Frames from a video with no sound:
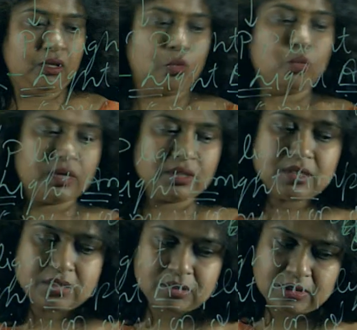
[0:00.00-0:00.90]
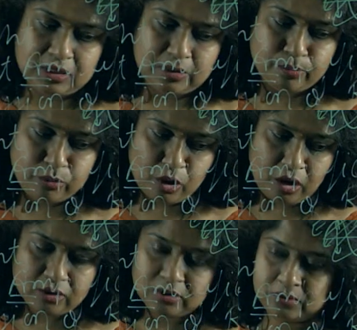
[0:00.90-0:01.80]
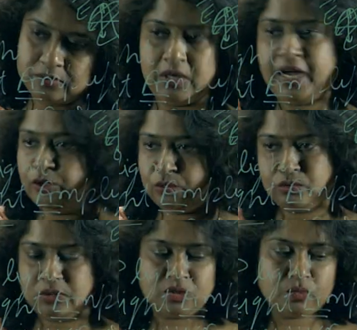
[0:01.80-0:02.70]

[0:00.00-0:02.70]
over this block, I do not know this